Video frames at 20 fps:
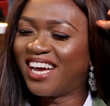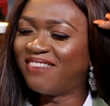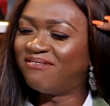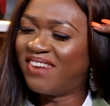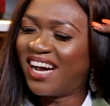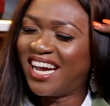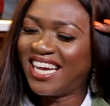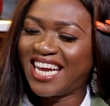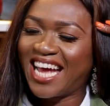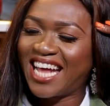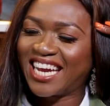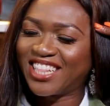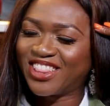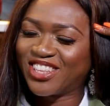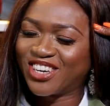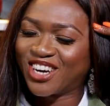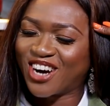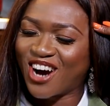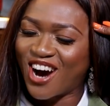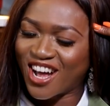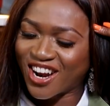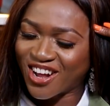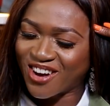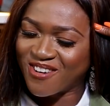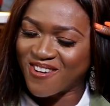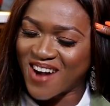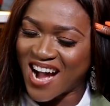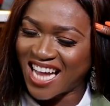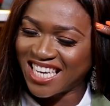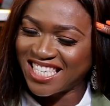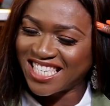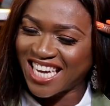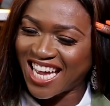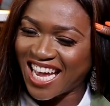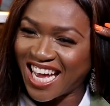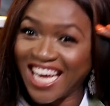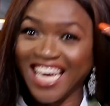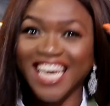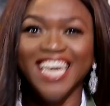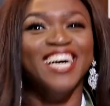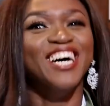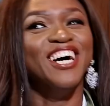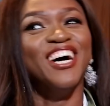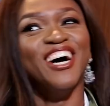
your mind out of the gutter, Waje.